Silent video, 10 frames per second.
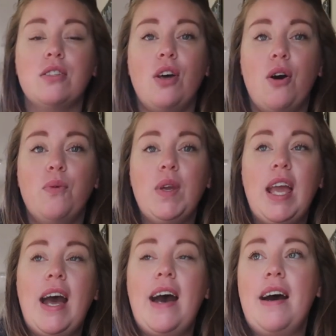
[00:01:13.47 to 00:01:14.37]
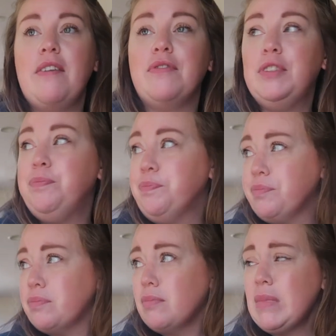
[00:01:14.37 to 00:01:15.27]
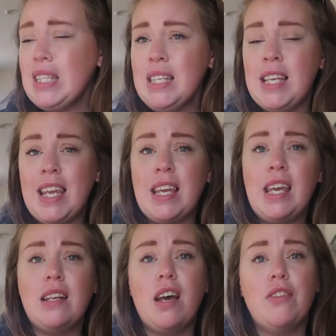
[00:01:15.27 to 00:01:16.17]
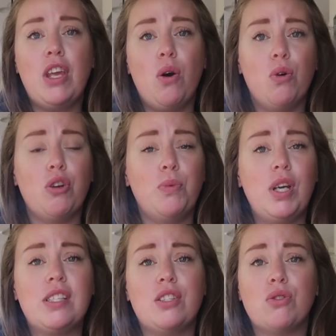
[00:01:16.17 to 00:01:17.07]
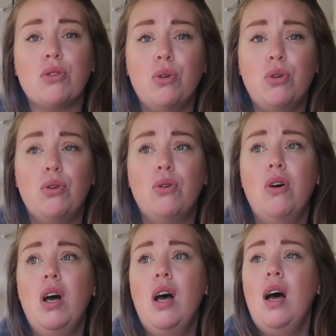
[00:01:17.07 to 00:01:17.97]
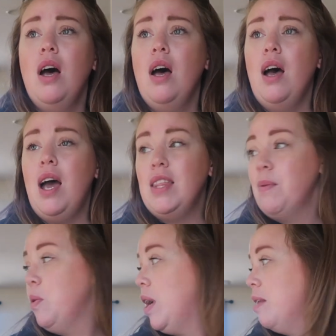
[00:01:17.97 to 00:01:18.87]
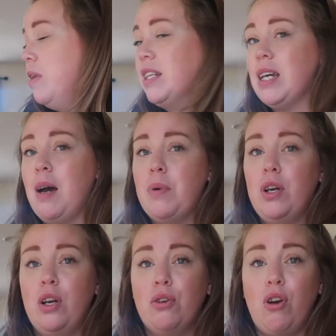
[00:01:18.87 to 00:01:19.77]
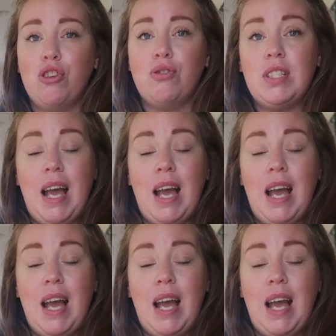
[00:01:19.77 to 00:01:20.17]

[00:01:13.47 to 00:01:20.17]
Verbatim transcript: So we have taken the older boys to school and then we went and picked up groceries.